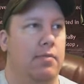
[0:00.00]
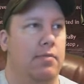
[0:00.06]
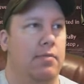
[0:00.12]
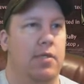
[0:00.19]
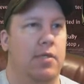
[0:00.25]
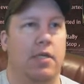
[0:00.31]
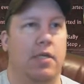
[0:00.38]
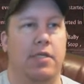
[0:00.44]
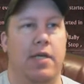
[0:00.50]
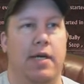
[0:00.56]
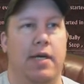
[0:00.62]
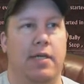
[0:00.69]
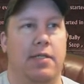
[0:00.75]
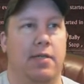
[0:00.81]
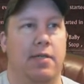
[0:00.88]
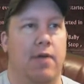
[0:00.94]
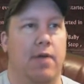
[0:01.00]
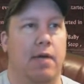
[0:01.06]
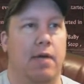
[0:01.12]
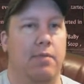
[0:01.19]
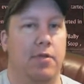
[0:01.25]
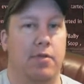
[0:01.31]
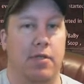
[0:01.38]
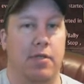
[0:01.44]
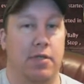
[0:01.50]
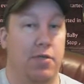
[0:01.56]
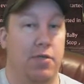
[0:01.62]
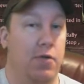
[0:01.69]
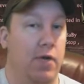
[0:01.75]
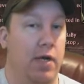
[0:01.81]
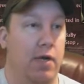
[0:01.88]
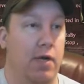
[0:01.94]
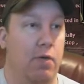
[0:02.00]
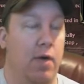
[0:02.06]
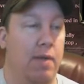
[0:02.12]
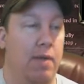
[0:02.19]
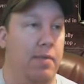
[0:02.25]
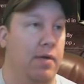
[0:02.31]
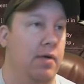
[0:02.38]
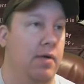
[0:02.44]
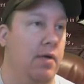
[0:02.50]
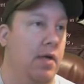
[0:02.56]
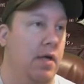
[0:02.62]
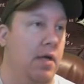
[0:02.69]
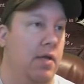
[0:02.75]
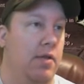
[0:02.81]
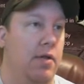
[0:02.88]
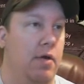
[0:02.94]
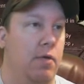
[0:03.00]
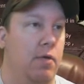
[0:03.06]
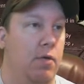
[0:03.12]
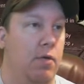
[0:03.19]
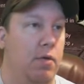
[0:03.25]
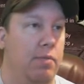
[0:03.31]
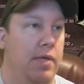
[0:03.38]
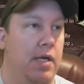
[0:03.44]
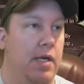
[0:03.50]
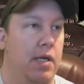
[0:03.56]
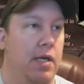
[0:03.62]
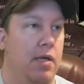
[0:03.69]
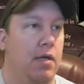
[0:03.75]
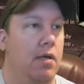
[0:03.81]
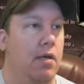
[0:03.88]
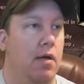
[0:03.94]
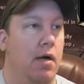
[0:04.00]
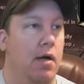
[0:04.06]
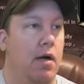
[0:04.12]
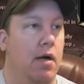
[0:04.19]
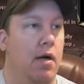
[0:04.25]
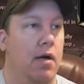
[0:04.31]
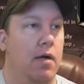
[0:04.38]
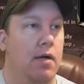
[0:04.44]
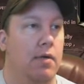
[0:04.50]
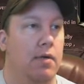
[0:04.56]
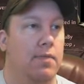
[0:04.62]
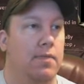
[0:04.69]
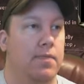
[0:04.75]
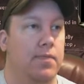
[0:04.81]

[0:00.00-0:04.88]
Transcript: such as if I'm using a two-handed weapon, there will be uh,